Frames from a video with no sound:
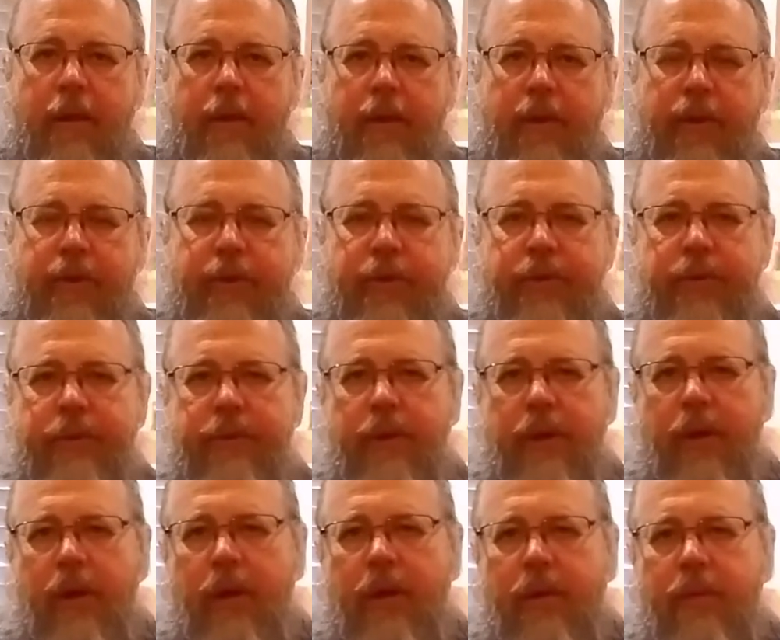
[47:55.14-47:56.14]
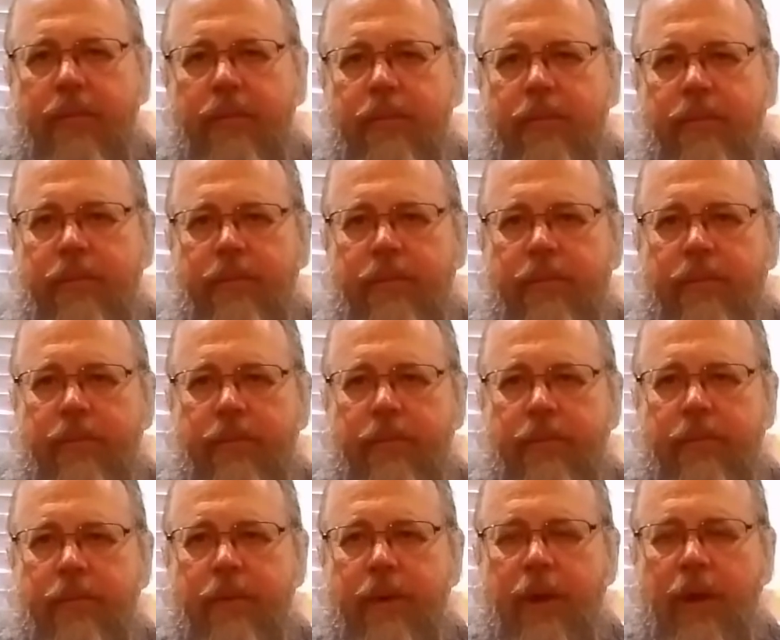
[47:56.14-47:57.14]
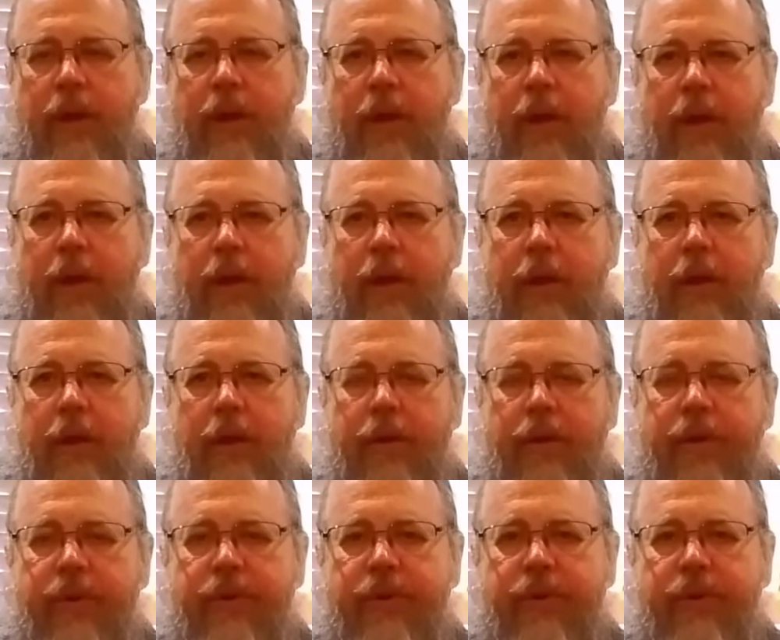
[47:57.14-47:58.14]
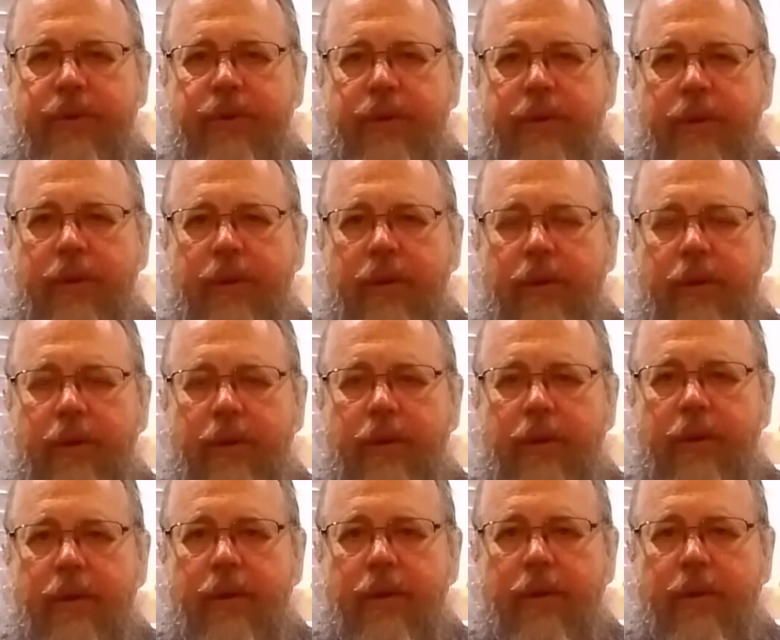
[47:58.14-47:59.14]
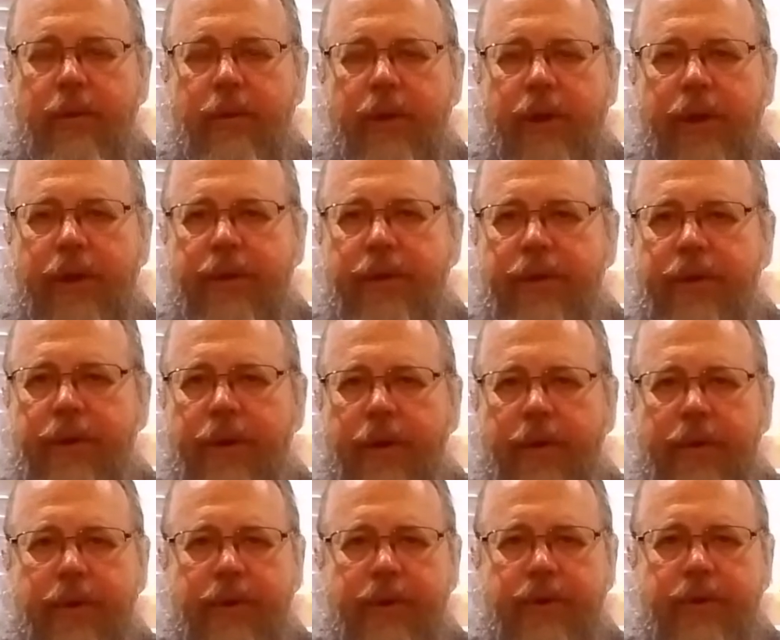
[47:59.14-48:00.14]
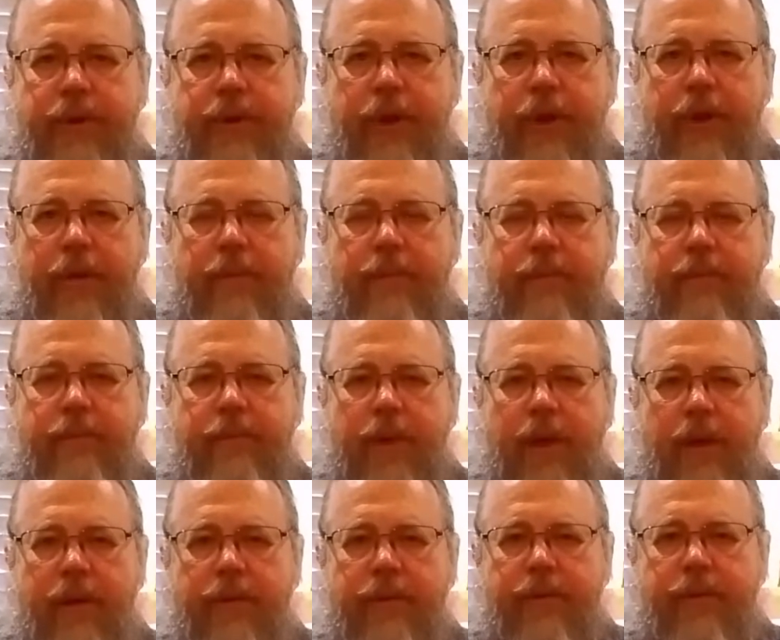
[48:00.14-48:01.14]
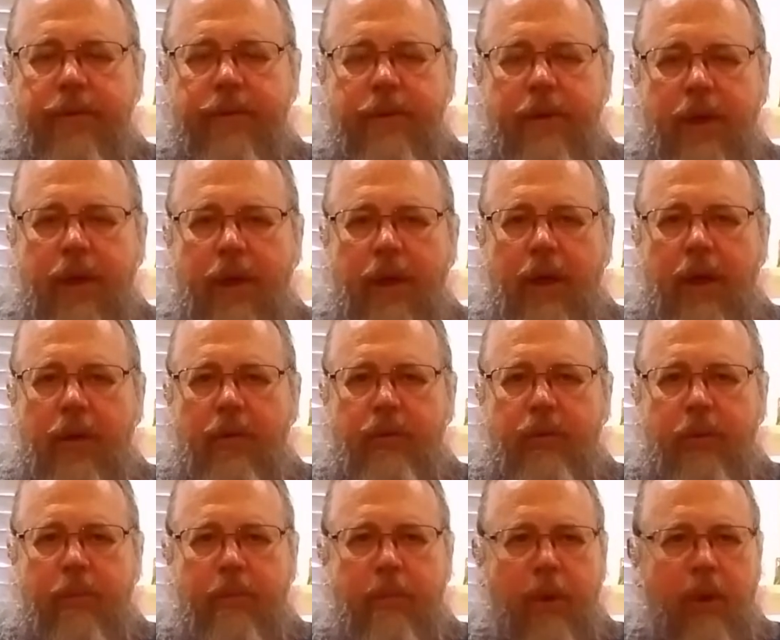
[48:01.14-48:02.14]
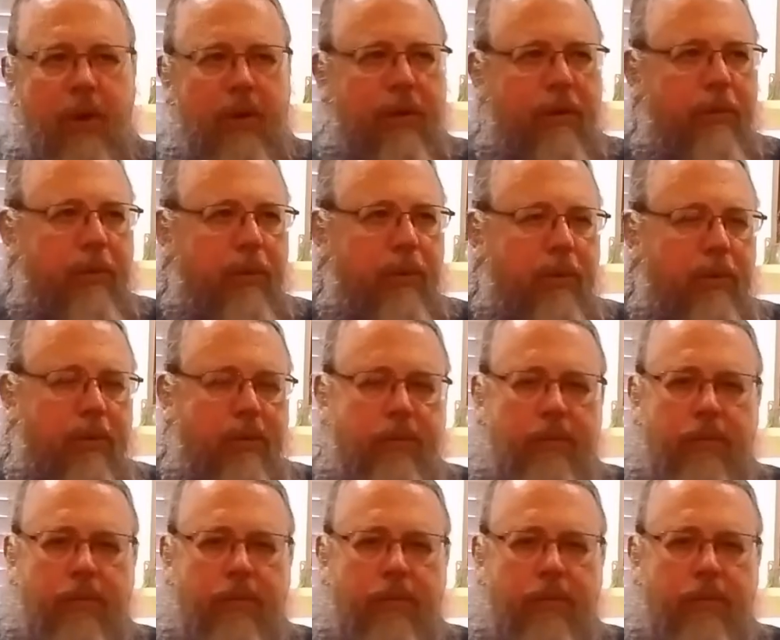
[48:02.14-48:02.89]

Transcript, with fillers: this, um, you know, this created uh, this uh, kind of remarkable